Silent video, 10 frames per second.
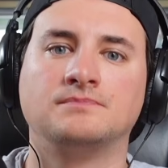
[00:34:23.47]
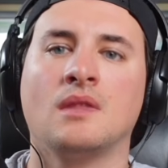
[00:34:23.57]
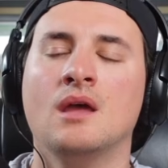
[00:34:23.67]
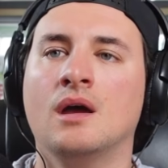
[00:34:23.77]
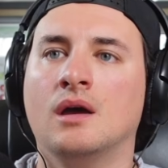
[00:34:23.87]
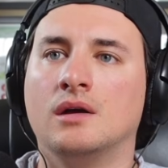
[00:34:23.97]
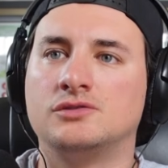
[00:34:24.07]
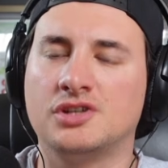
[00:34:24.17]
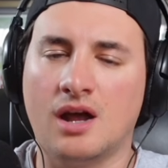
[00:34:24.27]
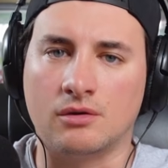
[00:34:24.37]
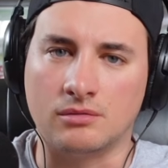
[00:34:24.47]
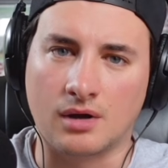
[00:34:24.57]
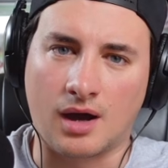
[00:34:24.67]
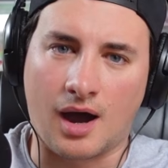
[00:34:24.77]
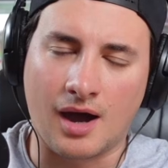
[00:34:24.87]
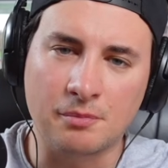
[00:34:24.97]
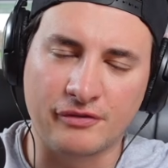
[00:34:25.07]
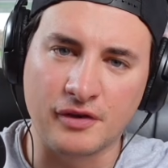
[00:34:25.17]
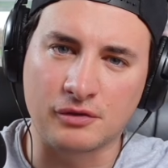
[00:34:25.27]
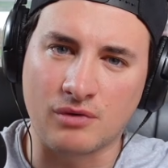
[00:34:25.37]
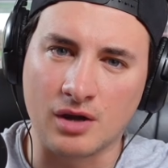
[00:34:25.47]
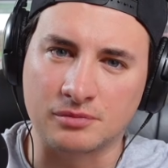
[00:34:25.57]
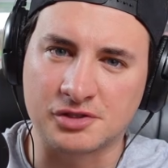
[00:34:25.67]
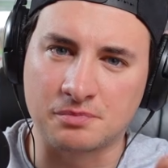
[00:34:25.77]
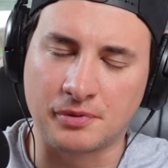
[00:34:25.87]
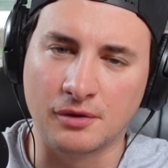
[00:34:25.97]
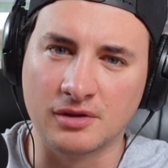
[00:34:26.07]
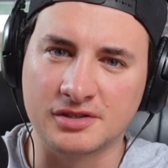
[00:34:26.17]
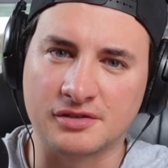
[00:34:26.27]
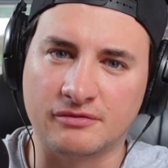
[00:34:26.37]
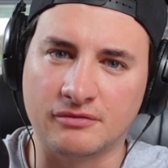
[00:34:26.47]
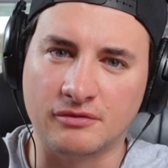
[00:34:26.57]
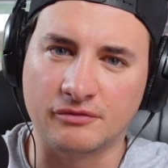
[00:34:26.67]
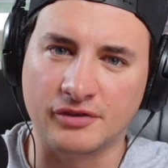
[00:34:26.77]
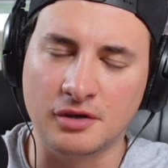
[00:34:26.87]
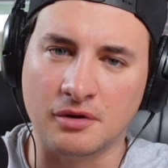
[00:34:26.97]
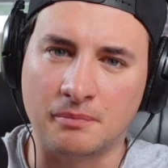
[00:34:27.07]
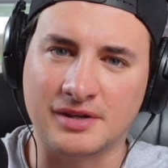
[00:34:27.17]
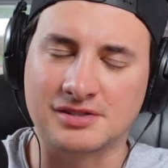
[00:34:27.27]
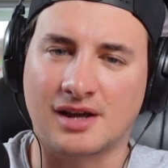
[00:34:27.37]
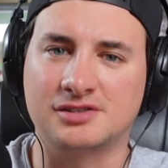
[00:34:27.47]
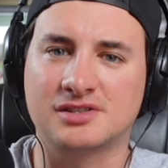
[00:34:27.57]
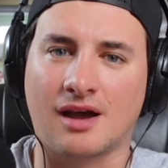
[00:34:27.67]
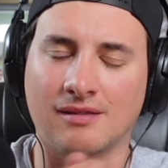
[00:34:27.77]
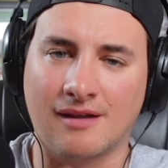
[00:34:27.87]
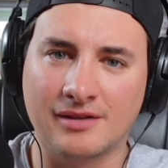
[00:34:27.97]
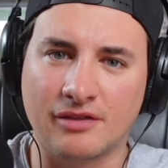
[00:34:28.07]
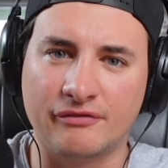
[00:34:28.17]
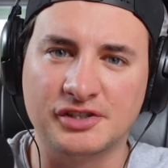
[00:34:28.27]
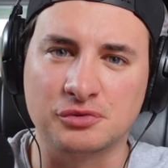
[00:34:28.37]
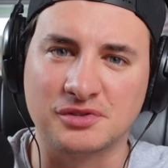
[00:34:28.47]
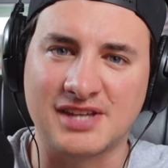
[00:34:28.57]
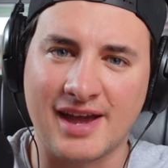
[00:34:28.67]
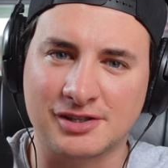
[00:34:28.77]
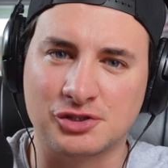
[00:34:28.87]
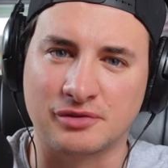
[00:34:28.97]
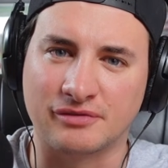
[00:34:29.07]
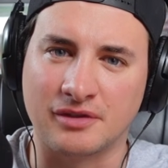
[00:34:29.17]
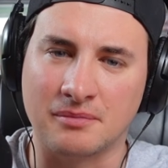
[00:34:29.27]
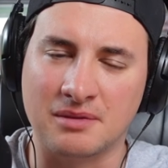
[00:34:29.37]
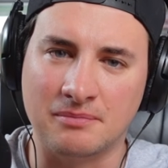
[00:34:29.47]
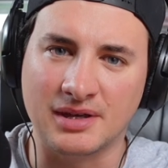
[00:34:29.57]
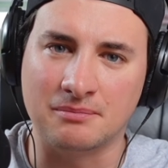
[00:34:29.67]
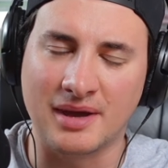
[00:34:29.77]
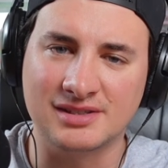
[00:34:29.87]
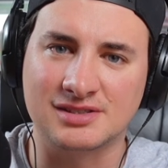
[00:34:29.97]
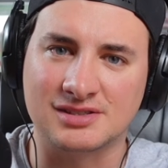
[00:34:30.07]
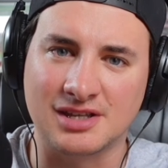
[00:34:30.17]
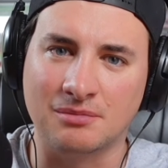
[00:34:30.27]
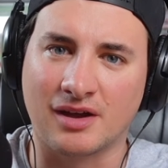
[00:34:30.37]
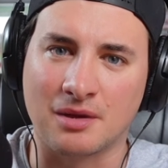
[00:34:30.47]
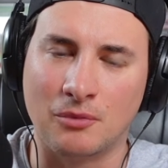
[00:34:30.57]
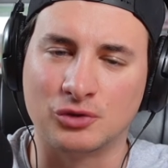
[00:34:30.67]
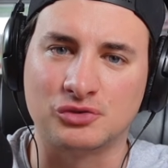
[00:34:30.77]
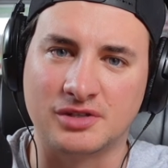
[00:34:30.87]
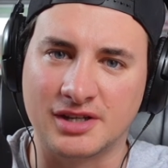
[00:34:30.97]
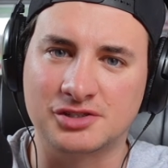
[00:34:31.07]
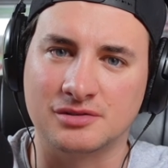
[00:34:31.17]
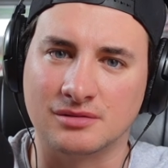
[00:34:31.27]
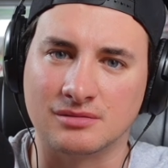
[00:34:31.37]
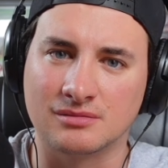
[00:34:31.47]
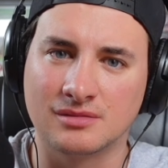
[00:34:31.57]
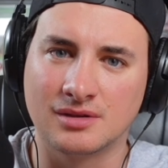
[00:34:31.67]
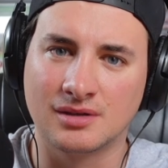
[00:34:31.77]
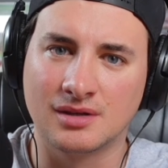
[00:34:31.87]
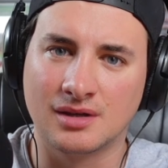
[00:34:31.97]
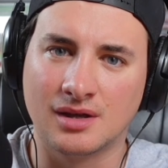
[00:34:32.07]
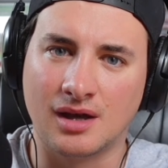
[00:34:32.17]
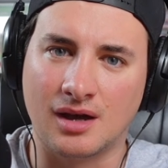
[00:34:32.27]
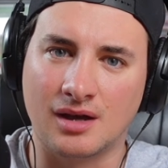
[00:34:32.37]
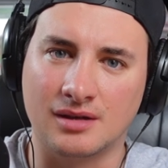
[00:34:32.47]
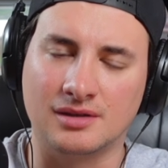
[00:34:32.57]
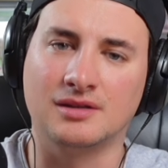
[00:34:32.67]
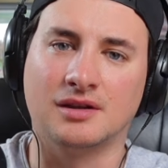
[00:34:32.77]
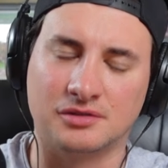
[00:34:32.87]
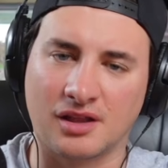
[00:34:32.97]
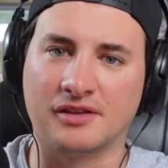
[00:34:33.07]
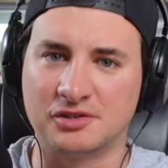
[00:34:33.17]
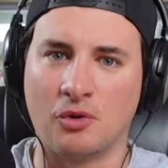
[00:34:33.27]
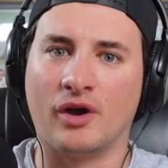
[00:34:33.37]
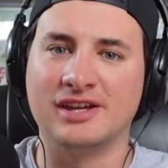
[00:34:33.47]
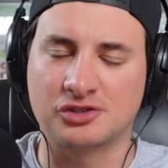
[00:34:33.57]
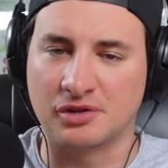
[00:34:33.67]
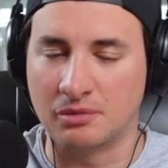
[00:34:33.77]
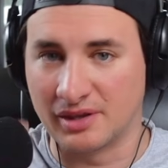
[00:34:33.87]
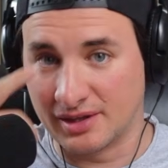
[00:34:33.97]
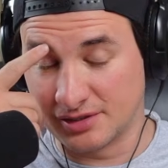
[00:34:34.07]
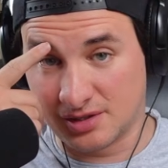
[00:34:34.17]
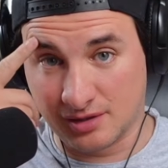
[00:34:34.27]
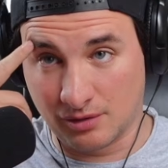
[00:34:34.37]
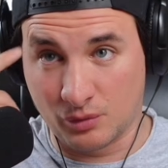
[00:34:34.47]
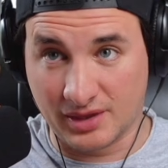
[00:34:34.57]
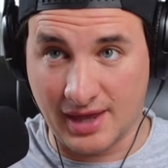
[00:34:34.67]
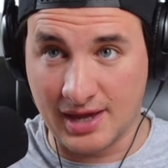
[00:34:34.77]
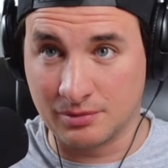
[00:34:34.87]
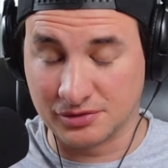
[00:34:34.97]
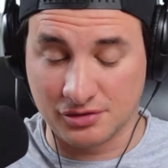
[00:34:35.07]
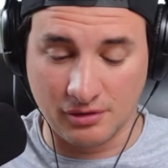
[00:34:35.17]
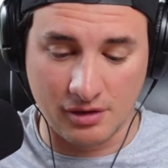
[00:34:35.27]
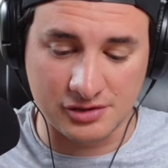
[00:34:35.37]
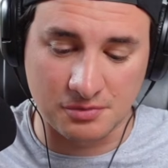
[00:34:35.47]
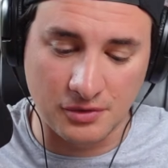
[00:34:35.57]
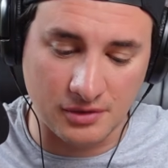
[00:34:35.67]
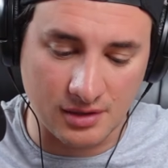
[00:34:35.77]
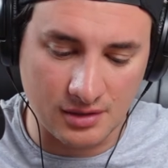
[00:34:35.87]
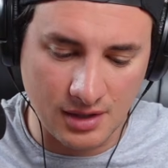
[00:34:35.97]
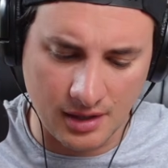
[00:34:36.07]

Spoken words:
Do you know, I prefer the ropes purely as a viewer because I like the visual texture of them. It makes it seem like a more traditional, like there's more history with it. With the cables, they're a lot smoother.